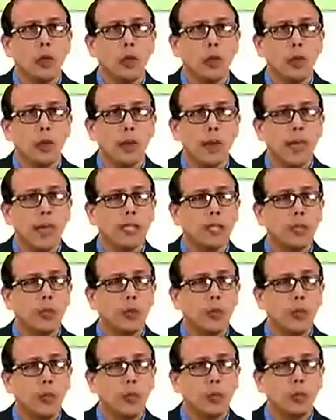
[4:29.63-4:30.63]
2 pi is
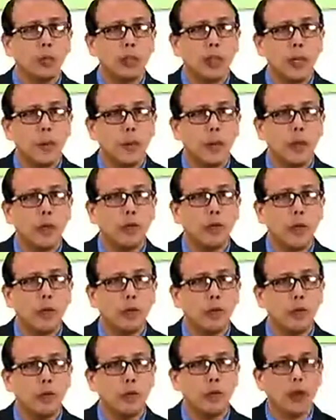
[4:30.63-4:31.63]
2 into
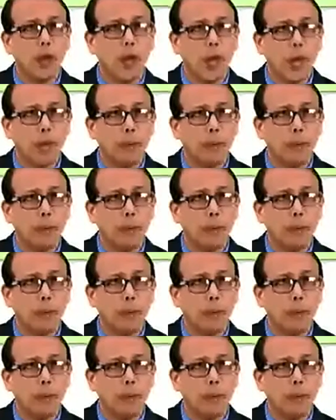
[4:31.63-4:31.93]
3.14